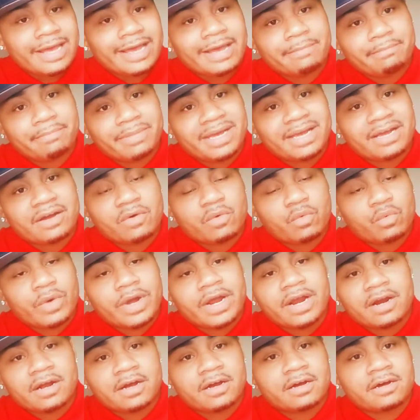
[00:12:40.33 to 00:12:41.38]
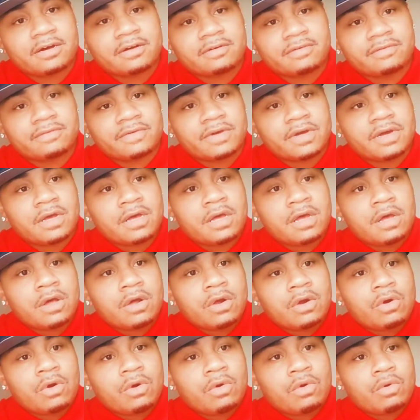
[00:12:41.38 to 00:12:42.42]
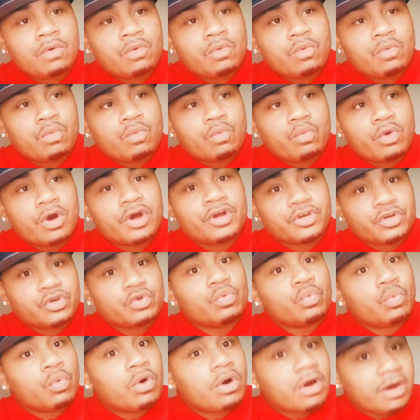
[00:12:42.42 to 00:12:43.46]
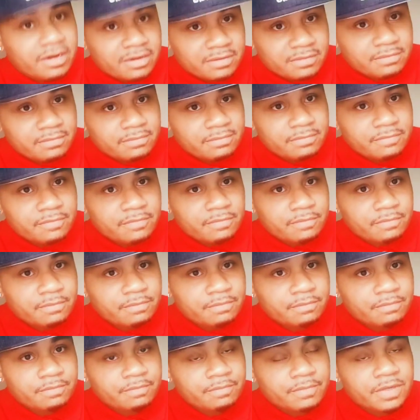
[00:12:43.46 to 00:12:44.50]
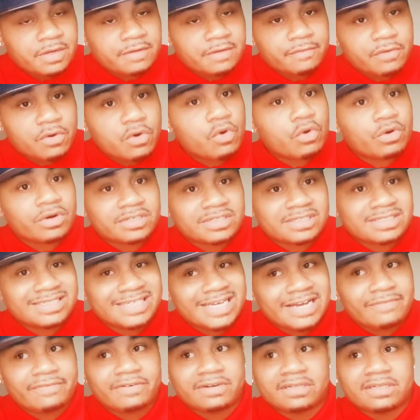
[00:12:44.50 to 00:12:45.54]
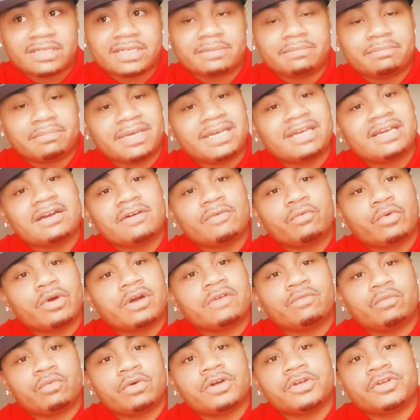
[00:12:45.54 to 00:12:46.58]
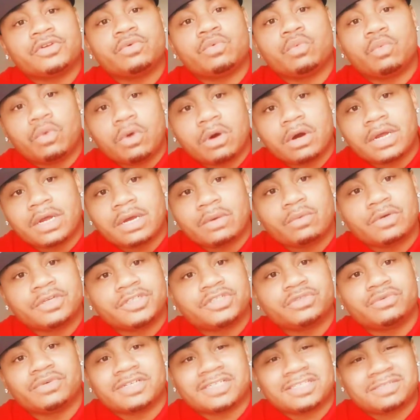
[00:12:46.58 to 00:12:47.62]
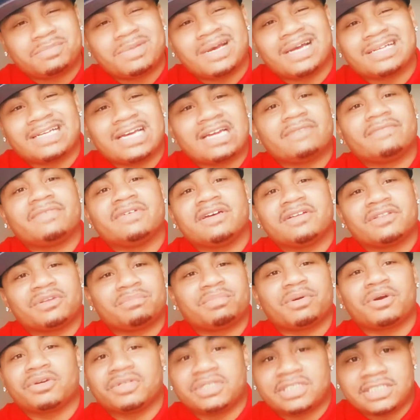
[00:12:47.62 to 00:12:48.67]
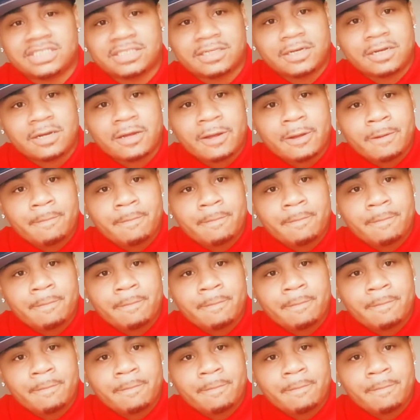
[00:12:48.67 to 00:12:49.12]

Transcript: and being aware of what you want. Of course, definitely being aware of what you want and what you expect out of another person.